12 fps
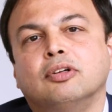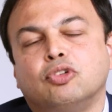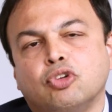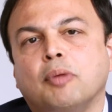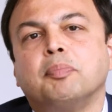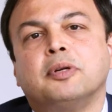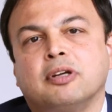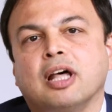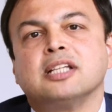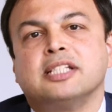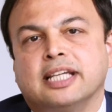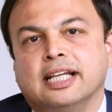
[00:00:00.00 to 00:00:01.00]
drop
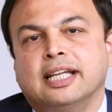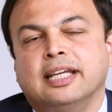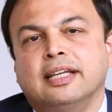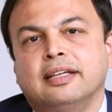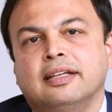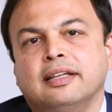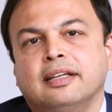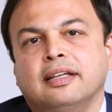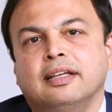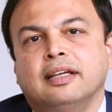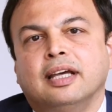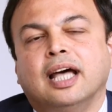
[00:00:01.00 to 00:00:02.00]
drastically,
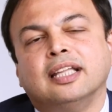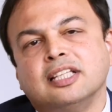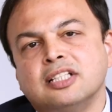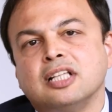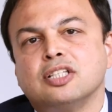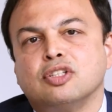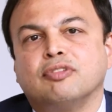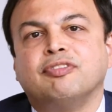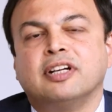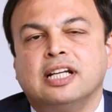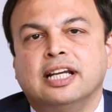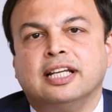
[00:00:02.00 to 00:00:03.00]
and the chances
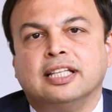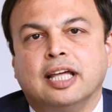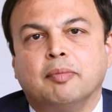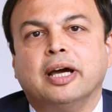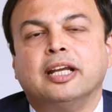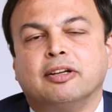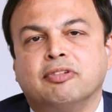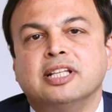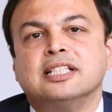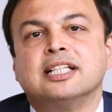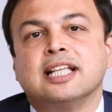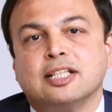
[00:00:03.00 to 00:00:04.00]
of fertility thereby
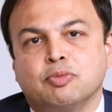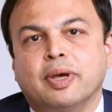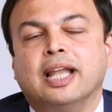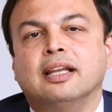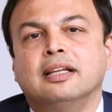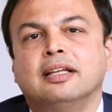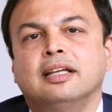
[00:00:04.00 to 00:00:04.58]
decreases as well.